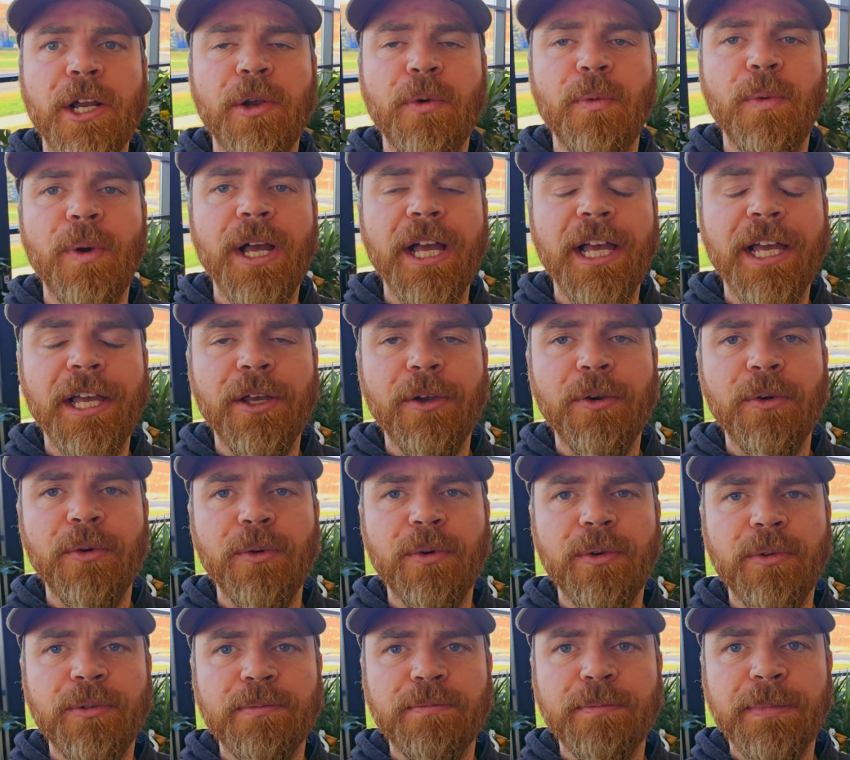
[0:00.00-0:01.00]
Well,
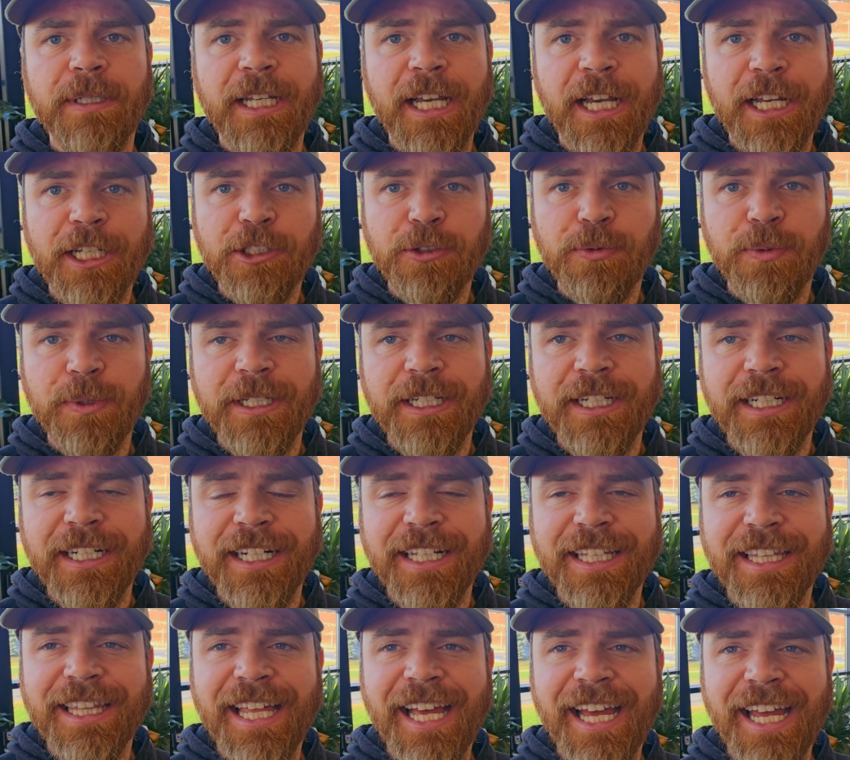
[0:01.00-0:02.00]
because we
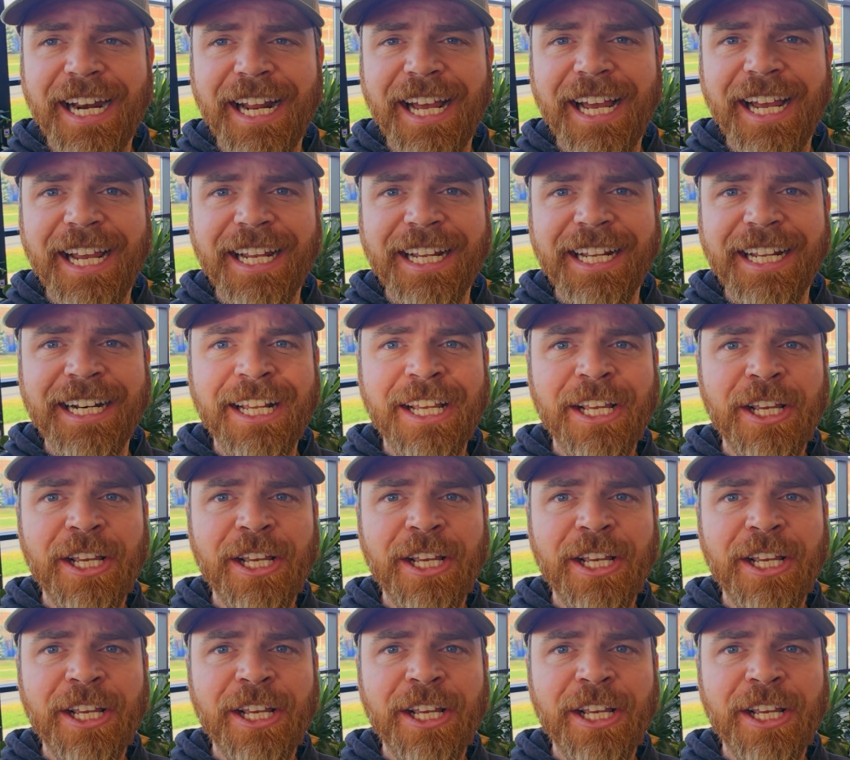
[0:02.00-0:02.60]
needed that height,